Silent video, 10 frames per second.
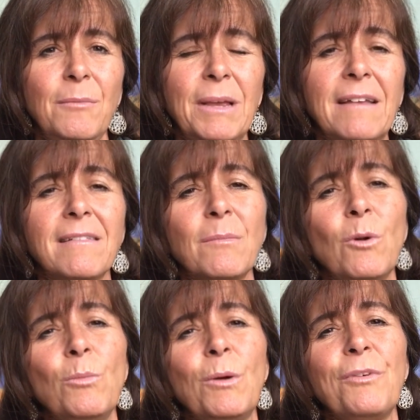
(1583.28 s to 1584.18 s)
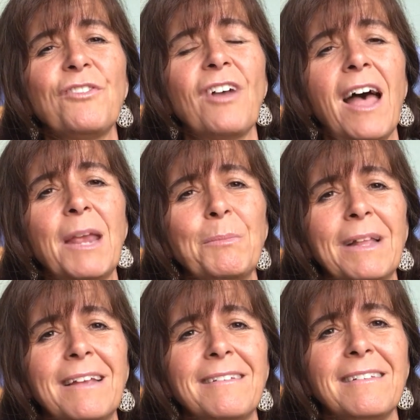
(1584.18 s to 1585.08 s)
Because the moment was
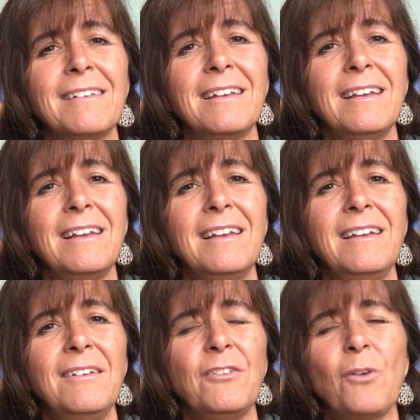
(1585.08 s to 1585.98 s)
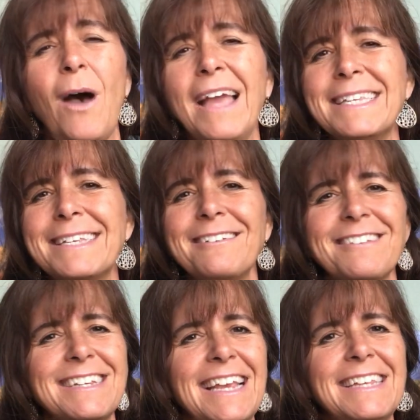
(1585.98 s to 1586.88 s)
timeless. So I still
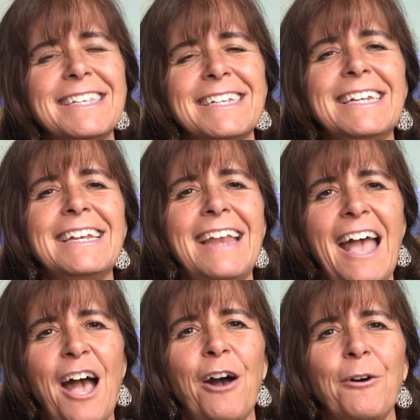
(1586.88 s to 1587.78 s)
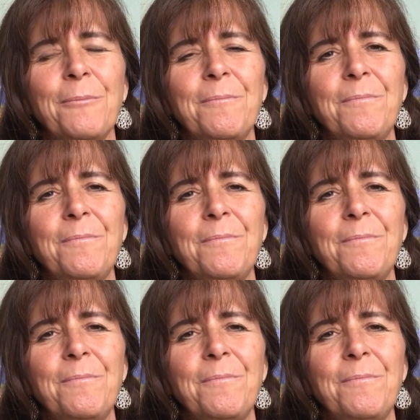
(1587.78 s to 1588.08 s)
taste it now.